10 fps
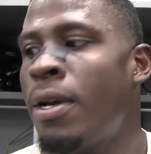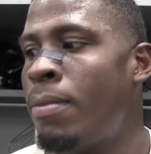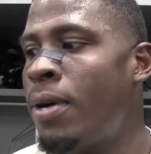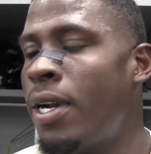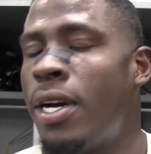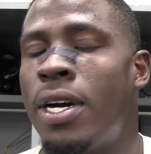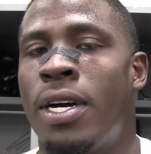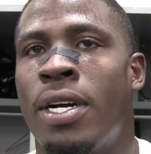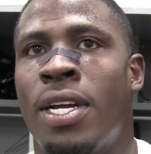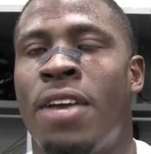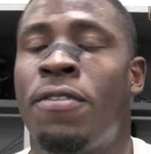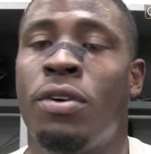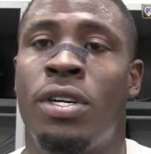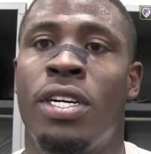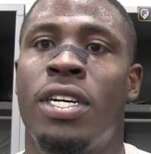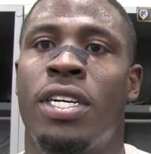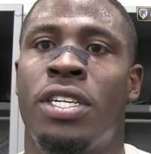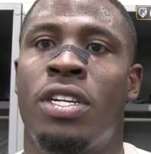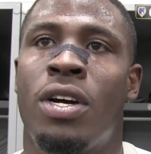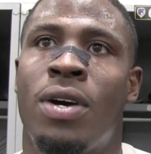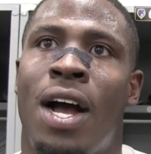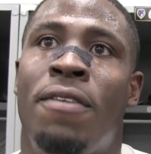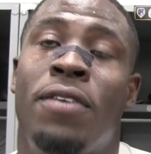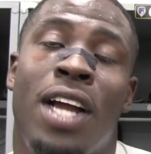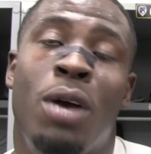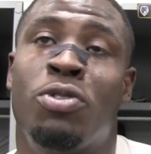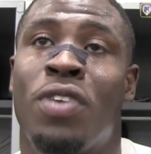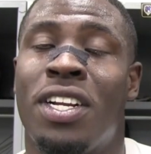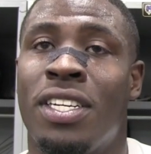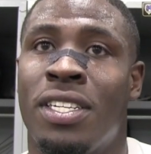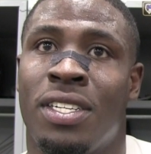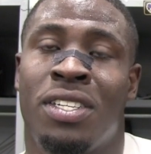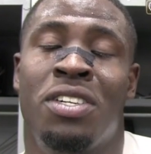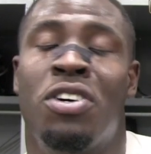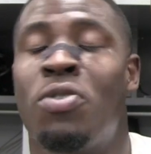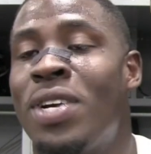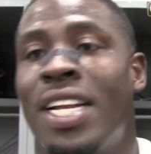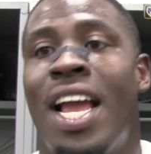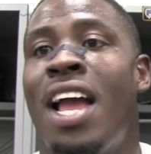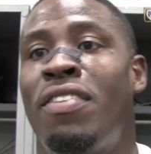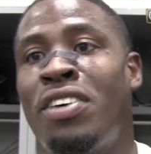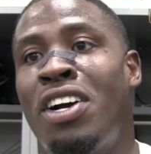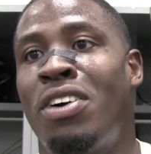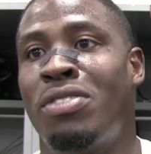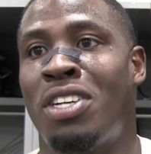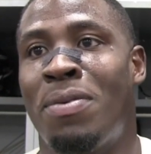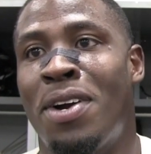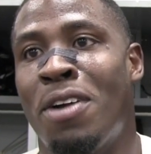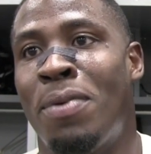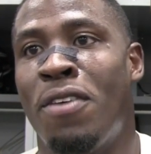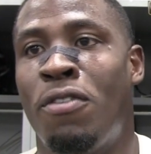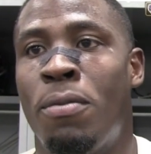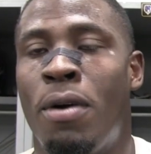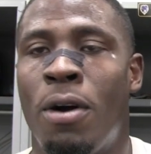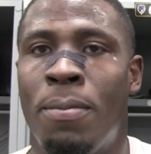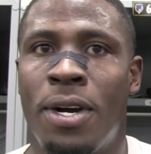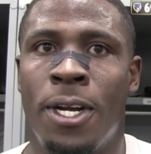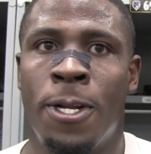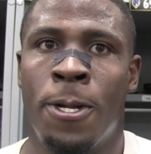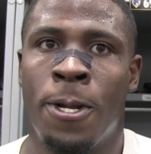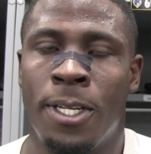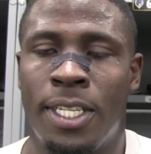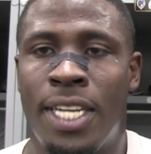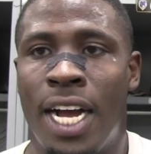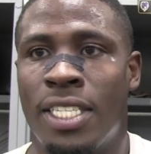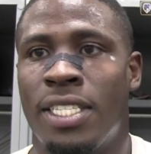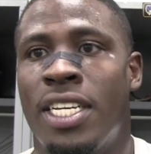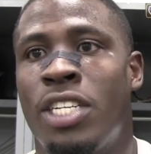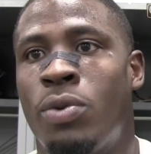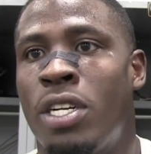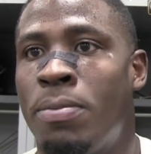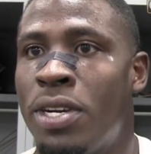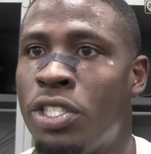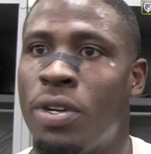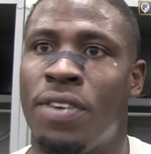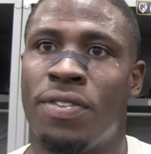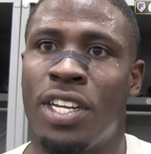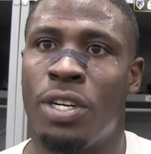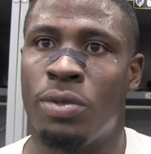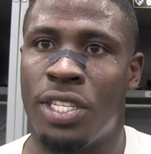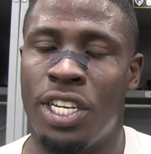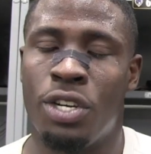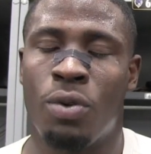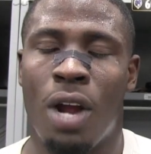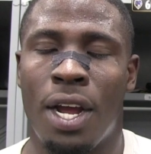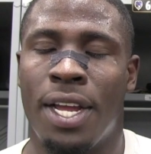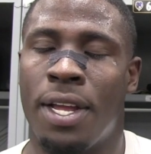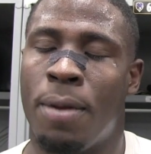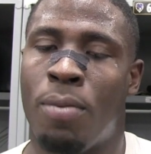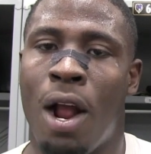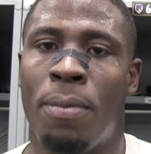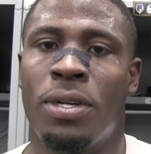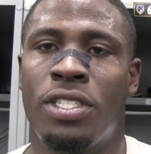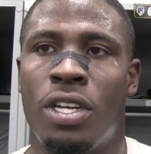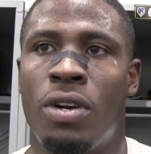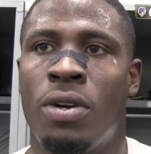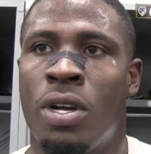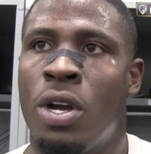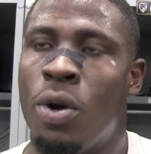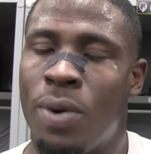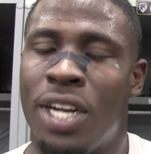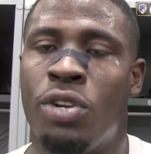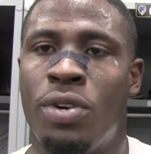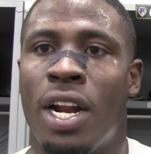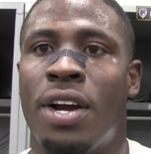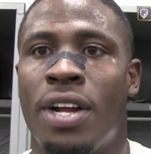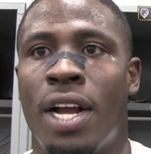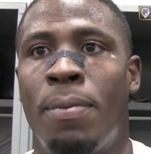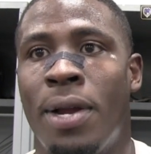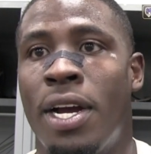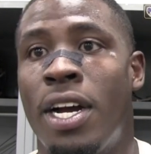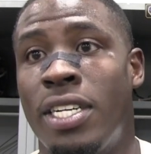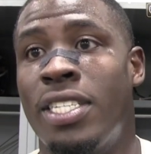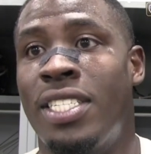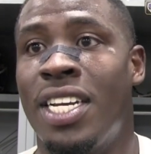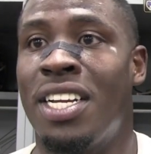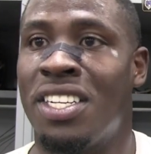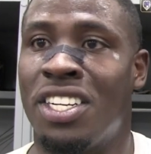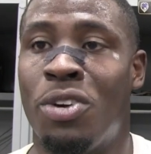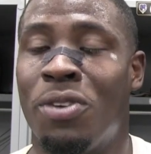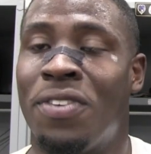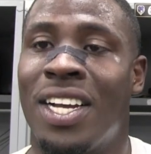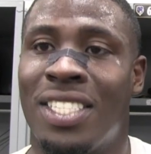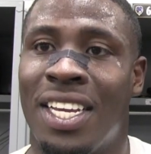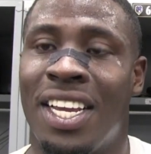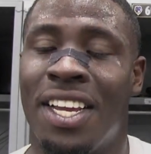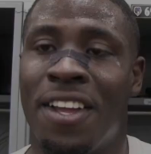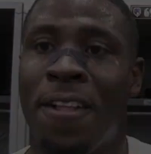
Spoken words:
But it felt good, you know. I felt like I was ready a week and a half ago to come out here and play football. But the docs and things wanted to make sure everything was healed right and properly. So when I do get out here, I can play 110 and go as fast as I can.